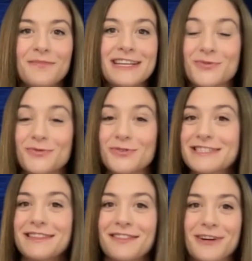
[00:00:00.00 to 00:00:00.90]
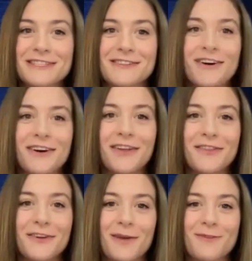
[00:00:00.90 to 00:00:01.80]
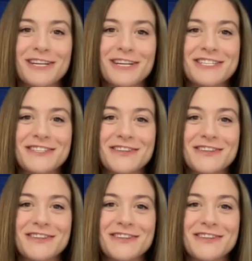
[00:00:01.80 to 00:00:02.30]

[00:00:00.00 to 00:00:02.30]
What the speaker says: its risk and threats on their operations.